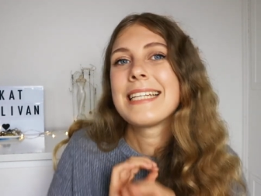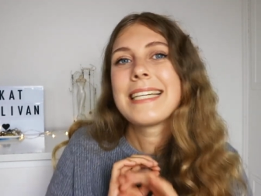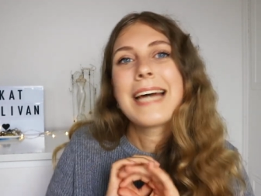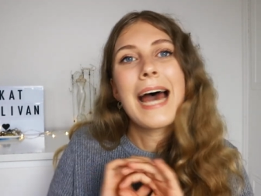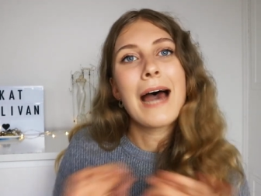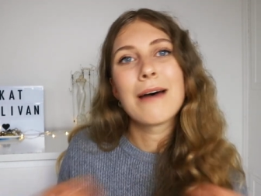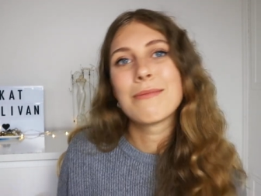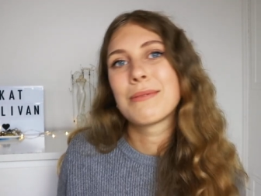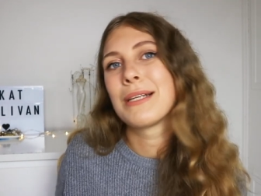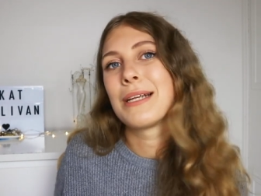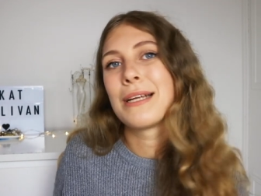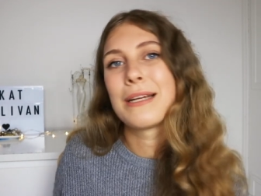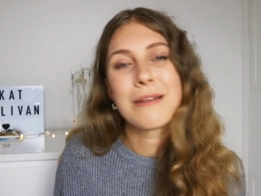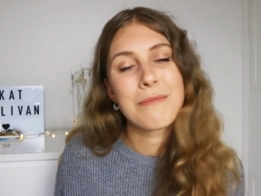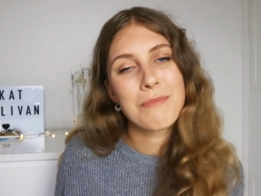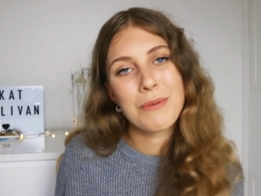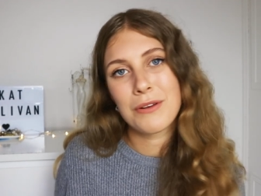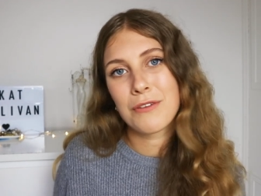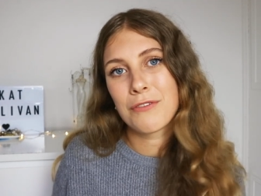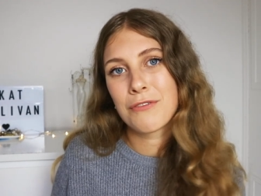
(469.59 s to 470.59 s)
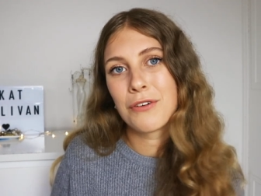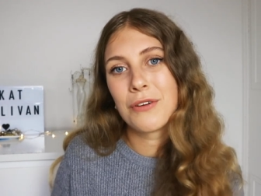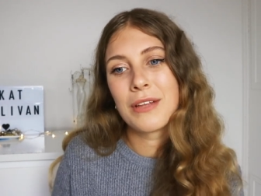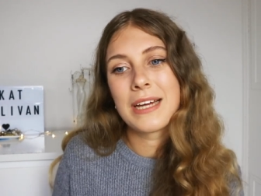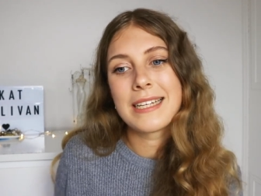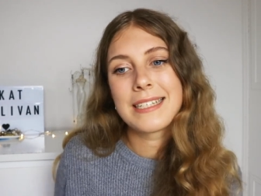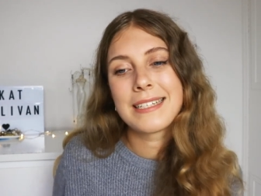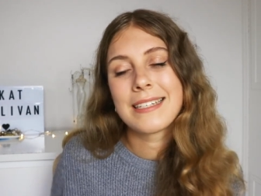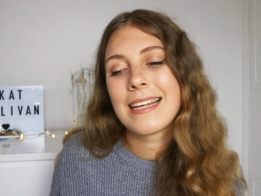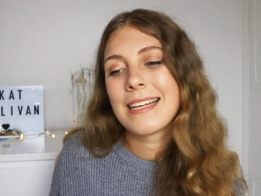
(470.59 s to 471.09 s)
It's absolutely beautiful.
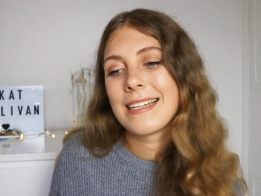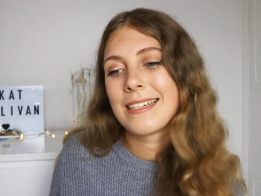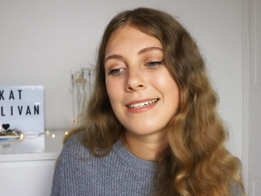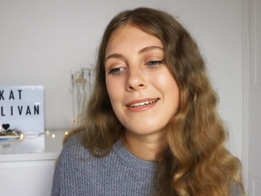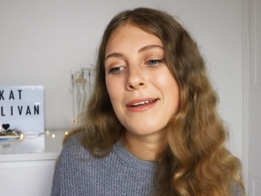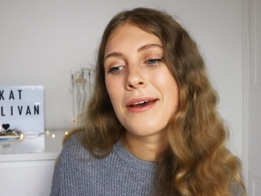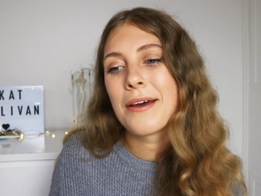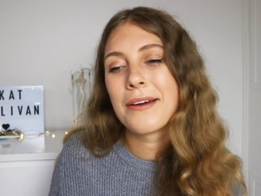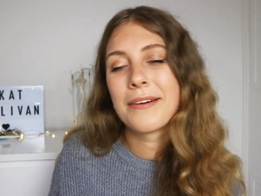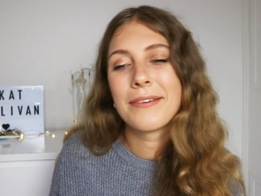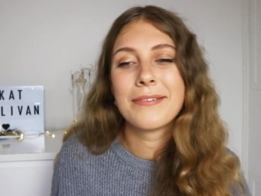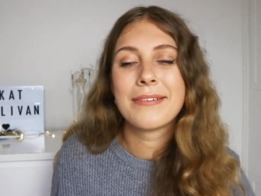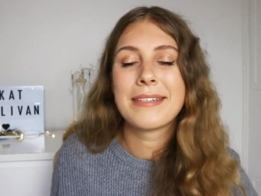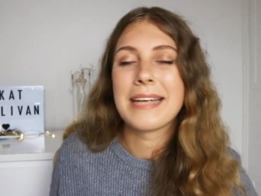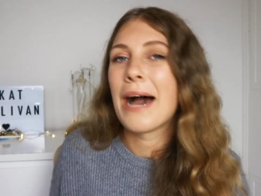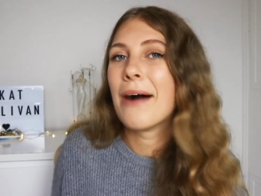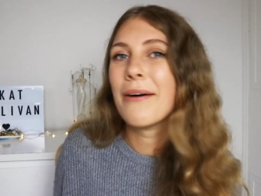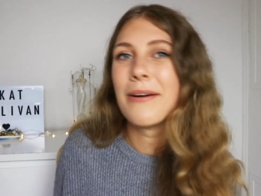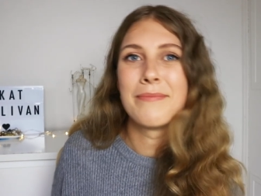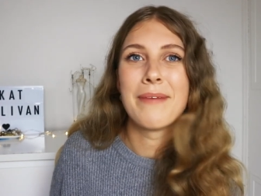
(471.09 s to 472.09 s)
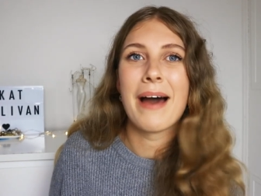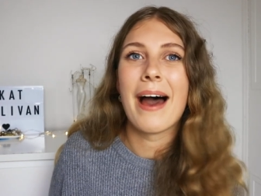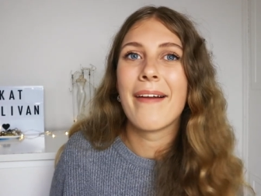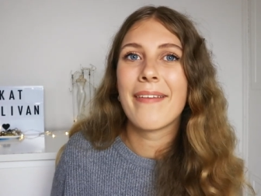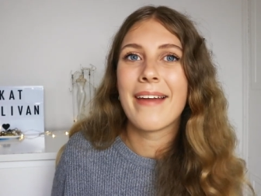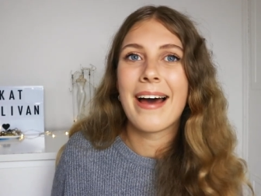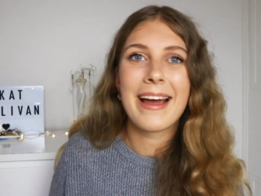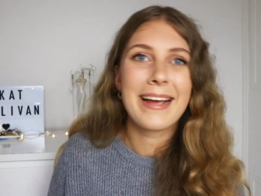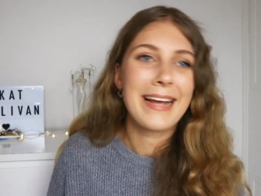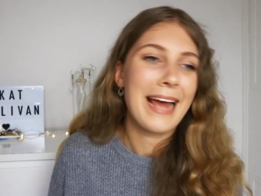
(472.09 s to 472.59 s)
There's, there's no doubt
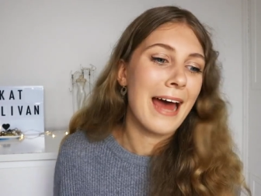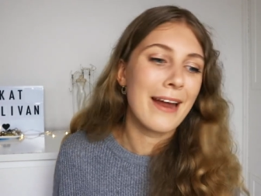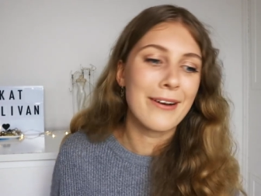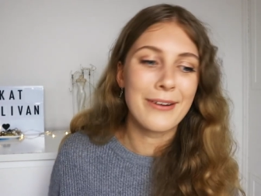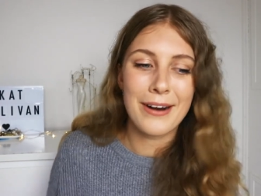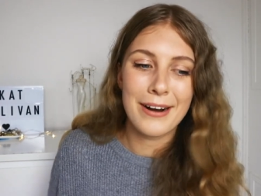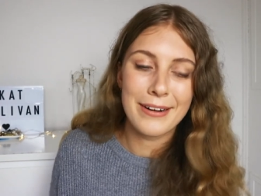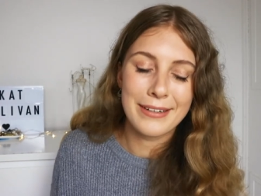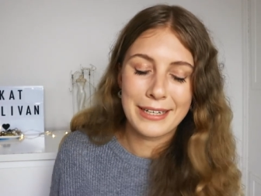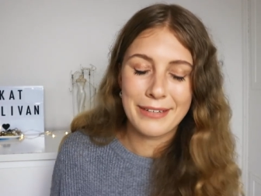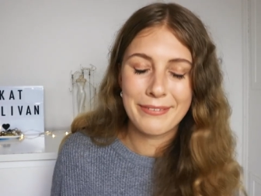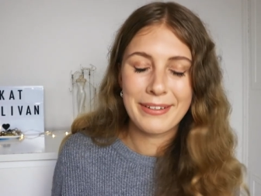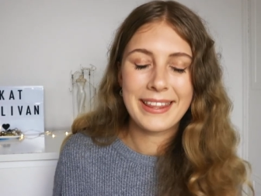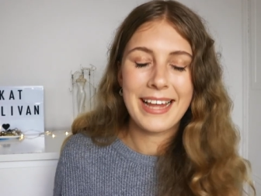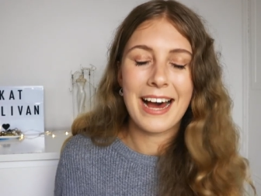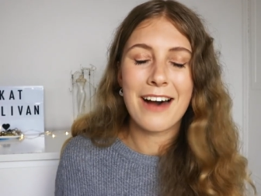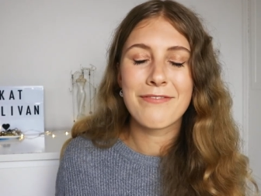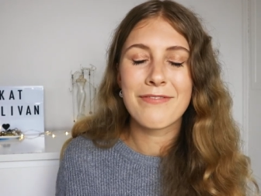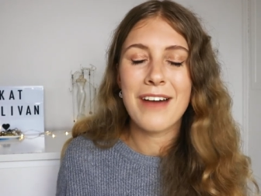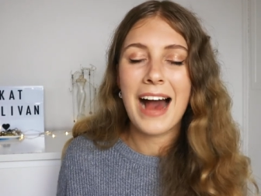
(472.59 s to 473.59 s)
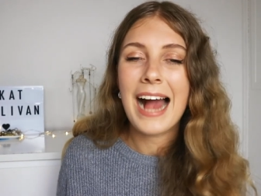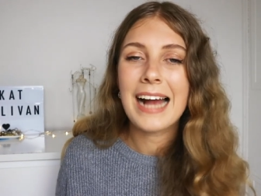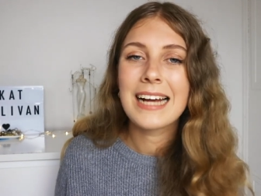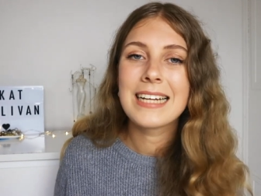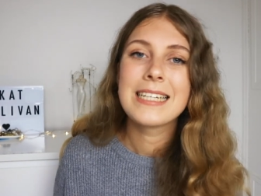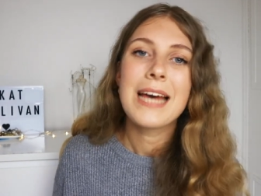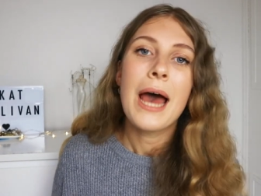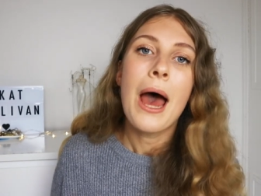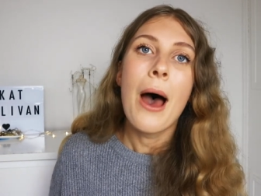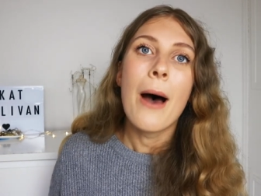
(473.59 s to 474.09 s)
about that. I cannot argue with that
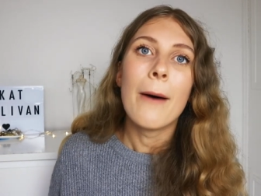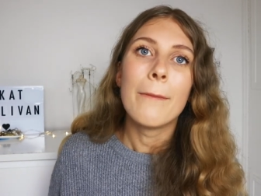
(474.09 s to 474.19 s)
fact.